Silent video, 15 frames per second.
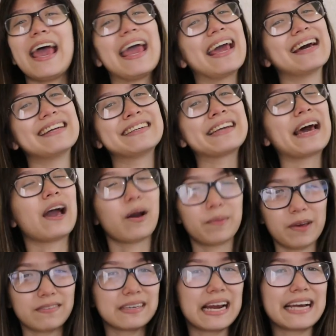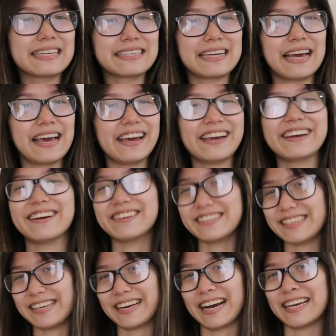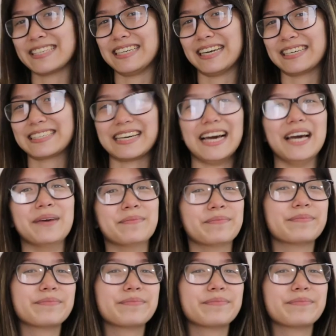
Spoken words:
And I hope you have a nice day, and I'll see you guys next time.